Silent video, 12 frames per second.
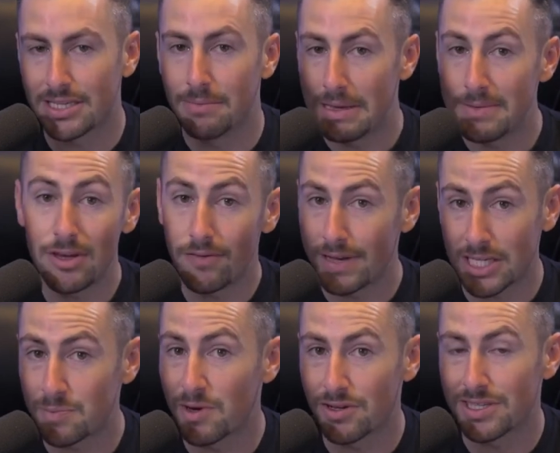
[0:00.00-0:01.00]
And maybe you've
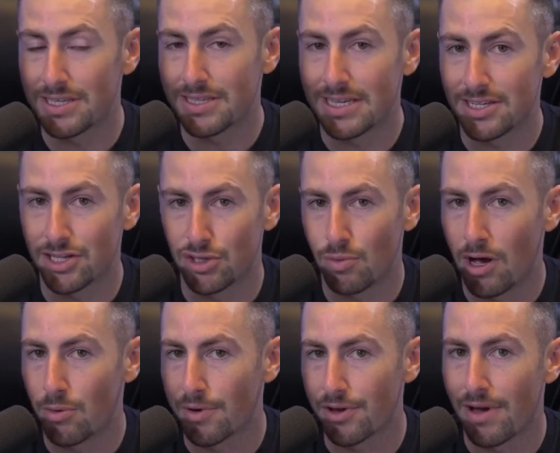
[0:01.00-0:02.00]
experienced these things as
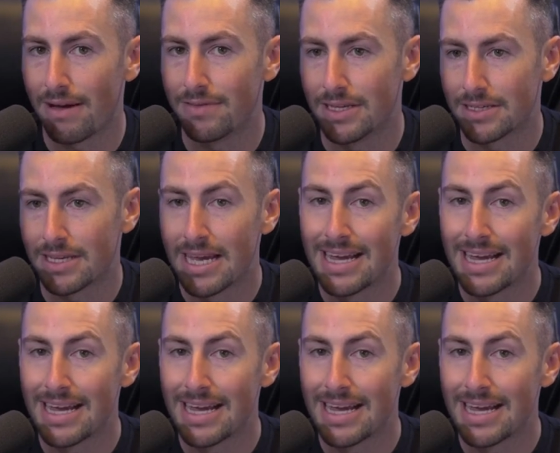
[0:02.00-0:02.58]
well, where you have this